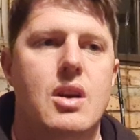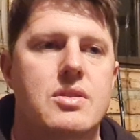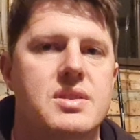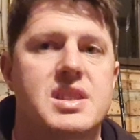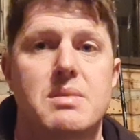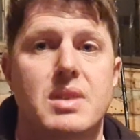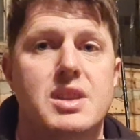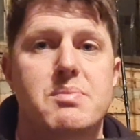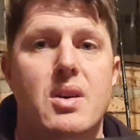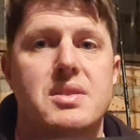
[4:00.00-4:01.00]
go to similar
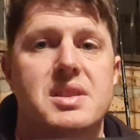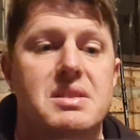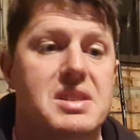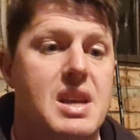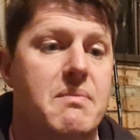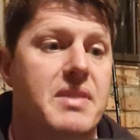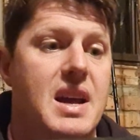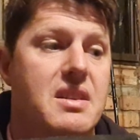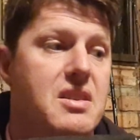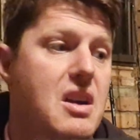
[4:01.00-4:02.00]
spots, and some
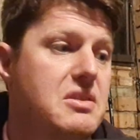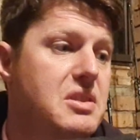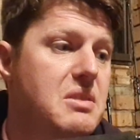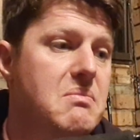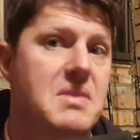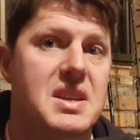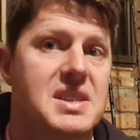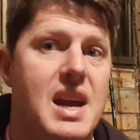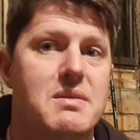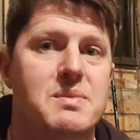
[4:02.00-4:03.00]
flathead go to the
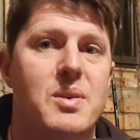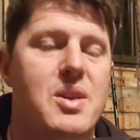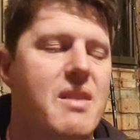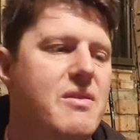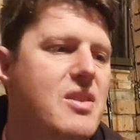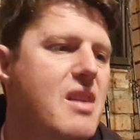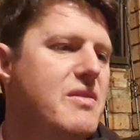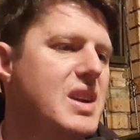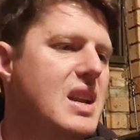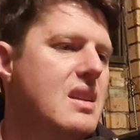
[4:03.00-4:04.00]
same spot over and
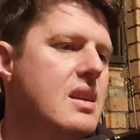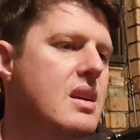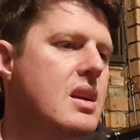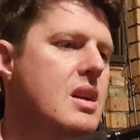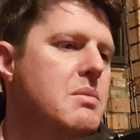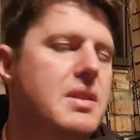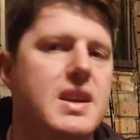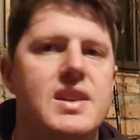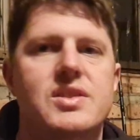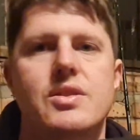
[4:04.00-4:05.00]
over again. But
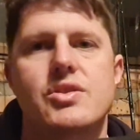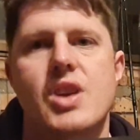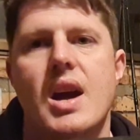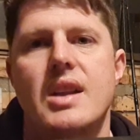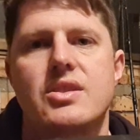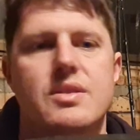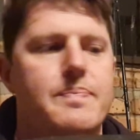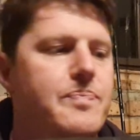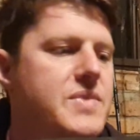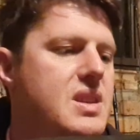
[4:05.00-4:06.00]
things do change,
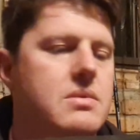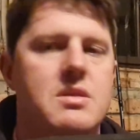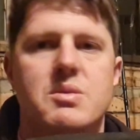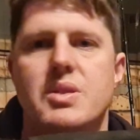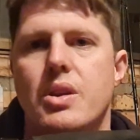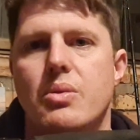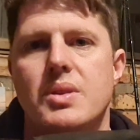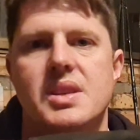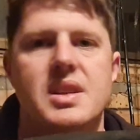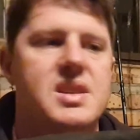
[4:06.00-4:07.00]
and sometimes we don't
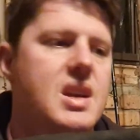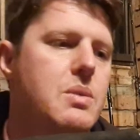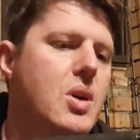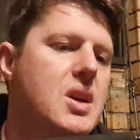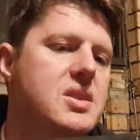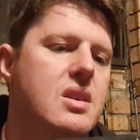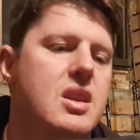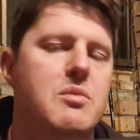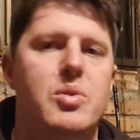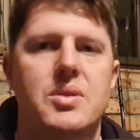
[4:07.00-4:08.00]
always understand why. So
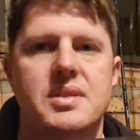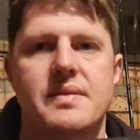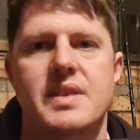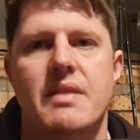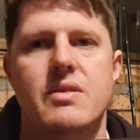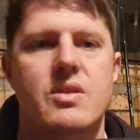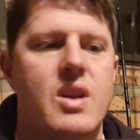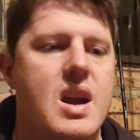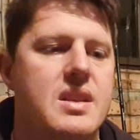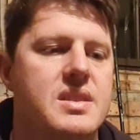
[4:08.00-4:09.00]
the importance of covering
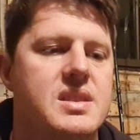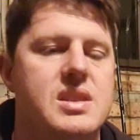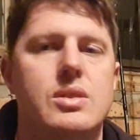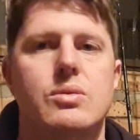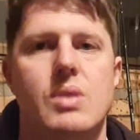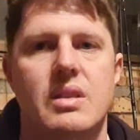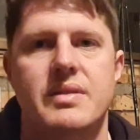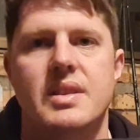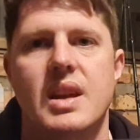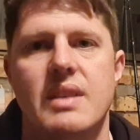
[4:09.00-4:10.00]
ground is still
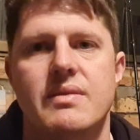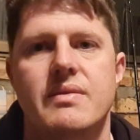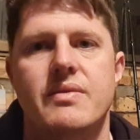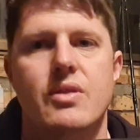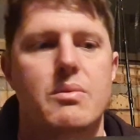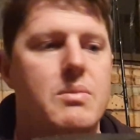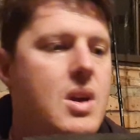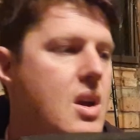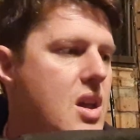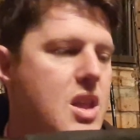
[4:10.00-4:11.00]
relevant, even from
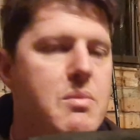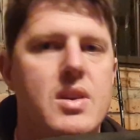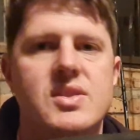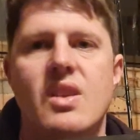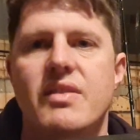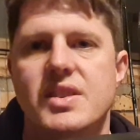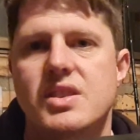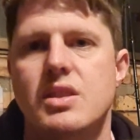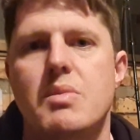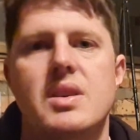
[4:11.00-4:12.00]
the most novice
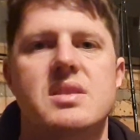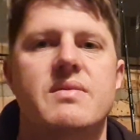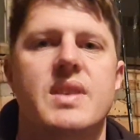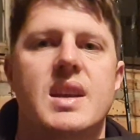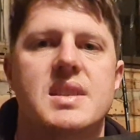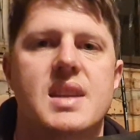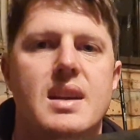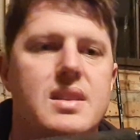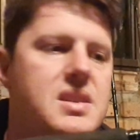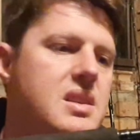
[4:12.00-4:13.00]
to the most advanced
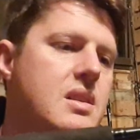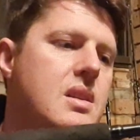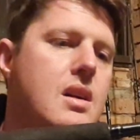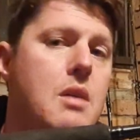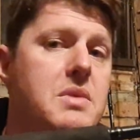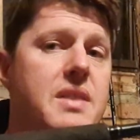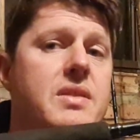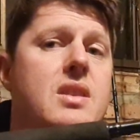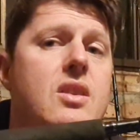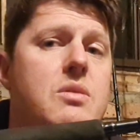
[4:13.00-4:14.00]
anglers. I'm
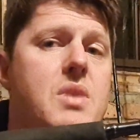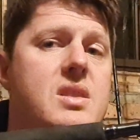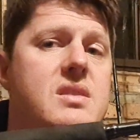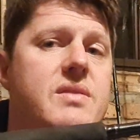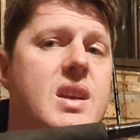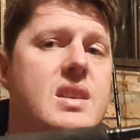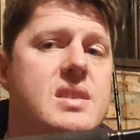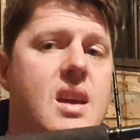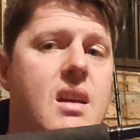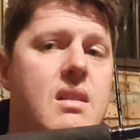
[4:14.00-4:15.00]
definitely not the most
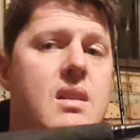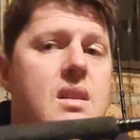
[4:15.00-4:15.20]
advanced, so